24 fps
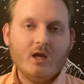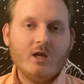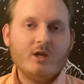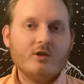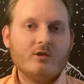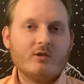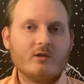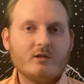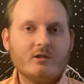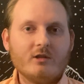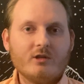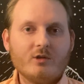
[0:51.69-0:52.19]

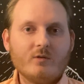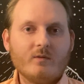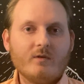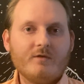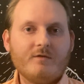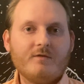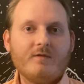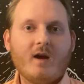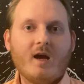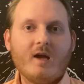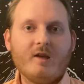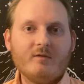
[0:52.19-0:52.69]
you're going to do a
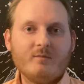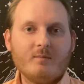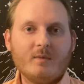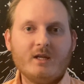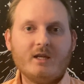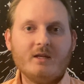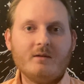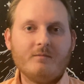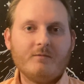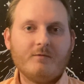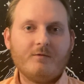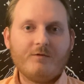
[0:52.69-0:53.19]

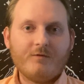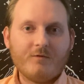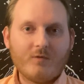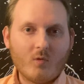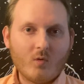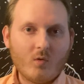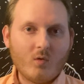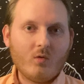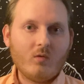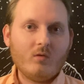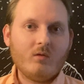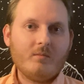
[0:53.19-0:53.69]
5-minute
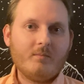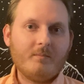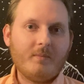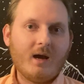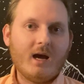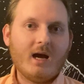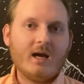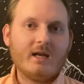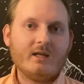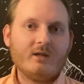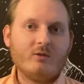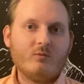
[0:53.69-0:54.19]
full
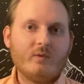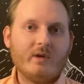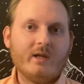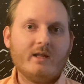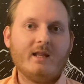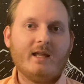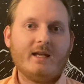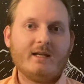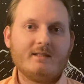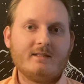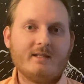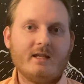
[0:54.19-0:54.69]
body
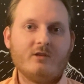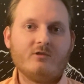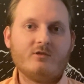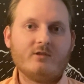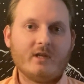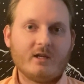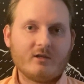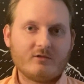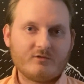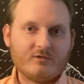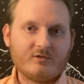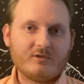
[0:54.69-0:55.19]
relaxation
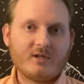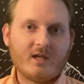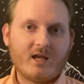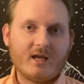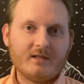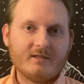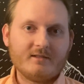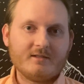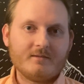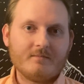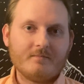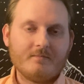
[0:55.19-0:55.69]

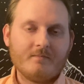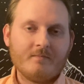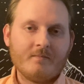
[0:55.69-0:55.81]
exercise.